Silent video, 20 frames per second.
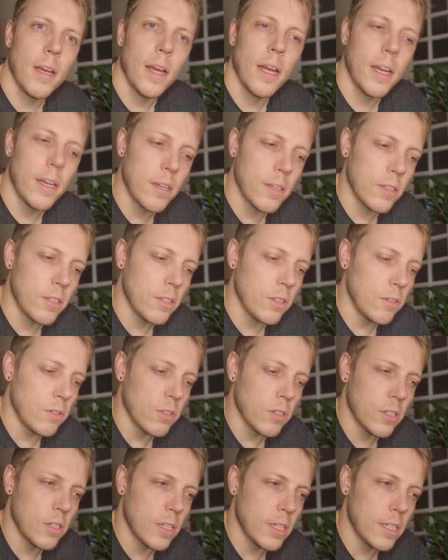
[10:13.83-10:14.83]
and you
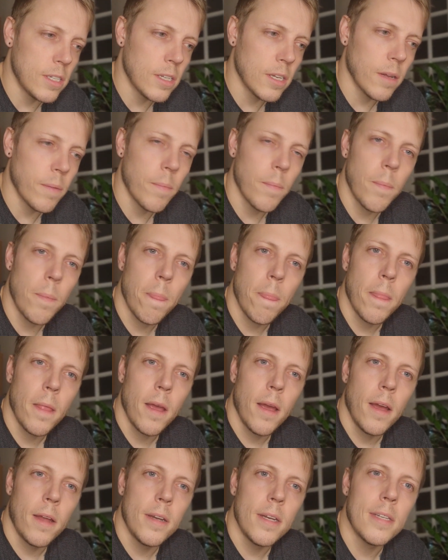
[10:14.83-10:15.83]
just need to
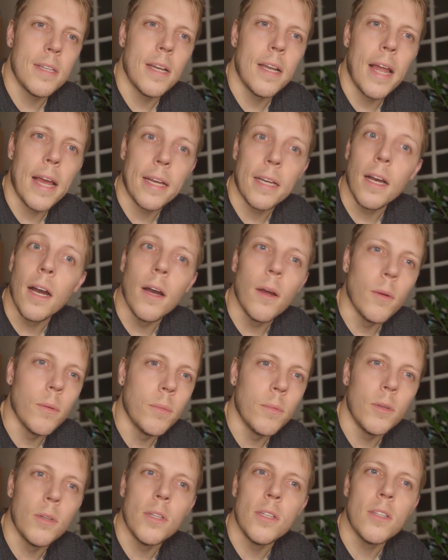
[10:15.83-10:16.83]
need to let go.
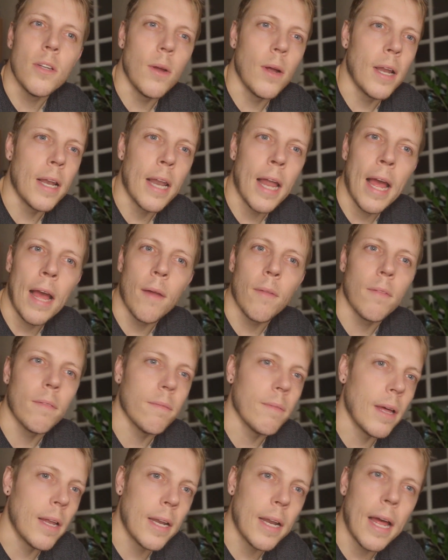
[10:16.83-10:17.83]
You need to allow
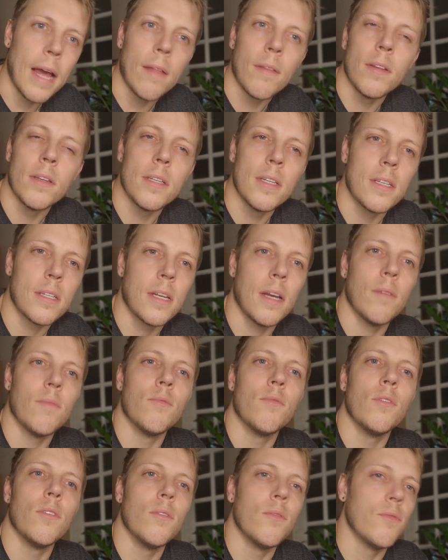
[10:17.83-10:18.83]
allow the
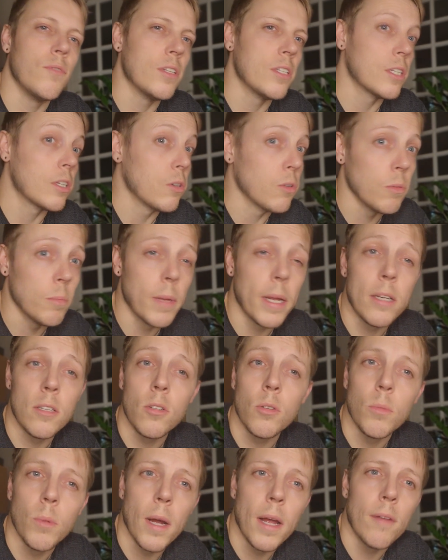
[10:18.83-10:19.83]
discomfort, physical,
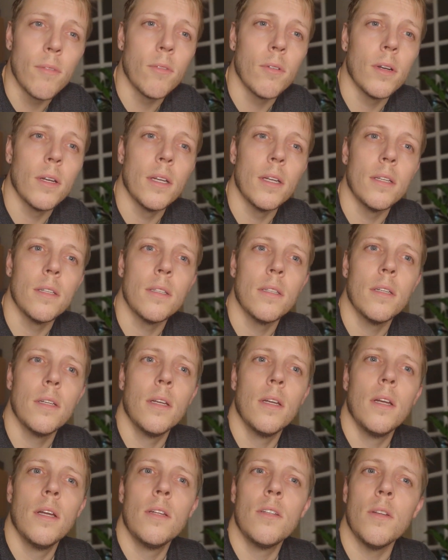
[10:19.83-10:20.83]
mental, whatever it is,
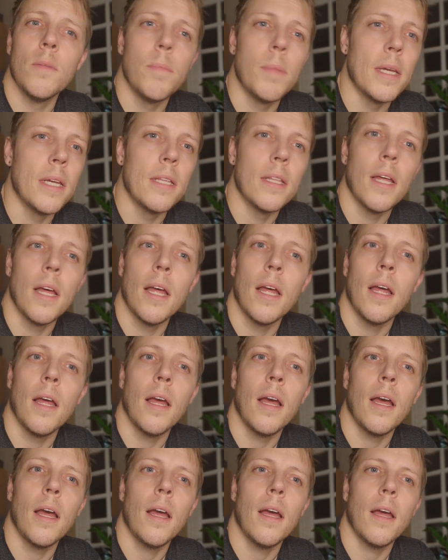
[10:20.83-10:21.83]
to be there
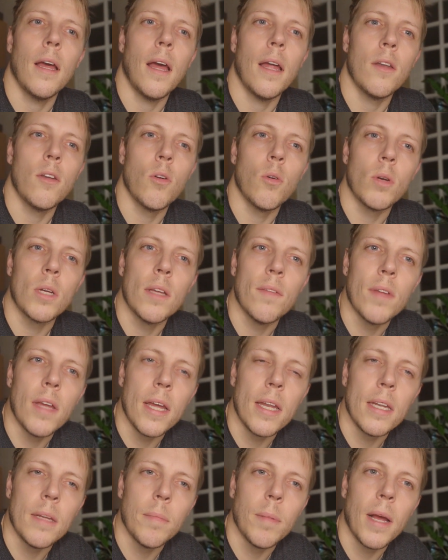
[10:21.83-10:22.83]
and not give it
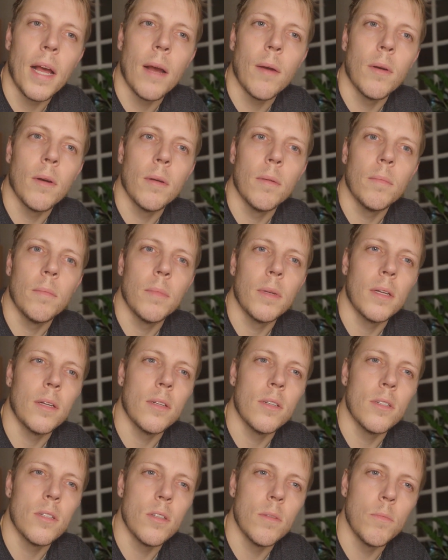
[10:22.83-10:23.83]
any power
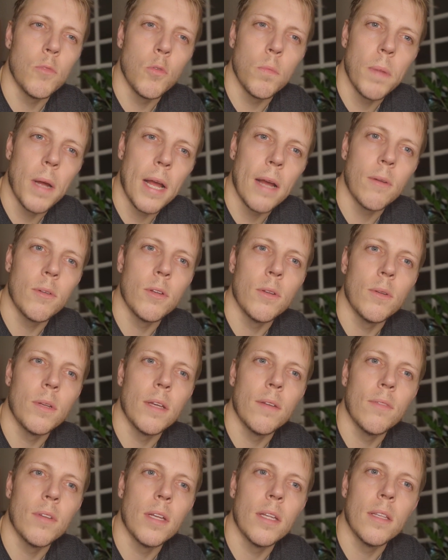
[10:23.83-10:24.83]
because the more power you
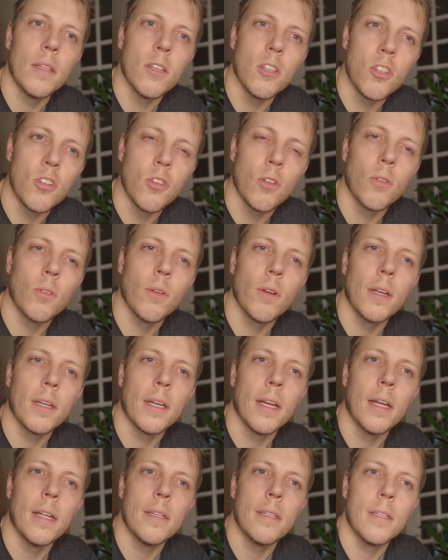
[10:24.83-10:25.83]
give it the stronger it
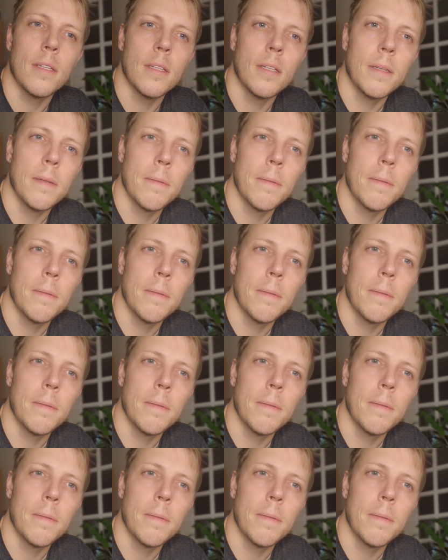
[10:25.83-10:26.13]
gets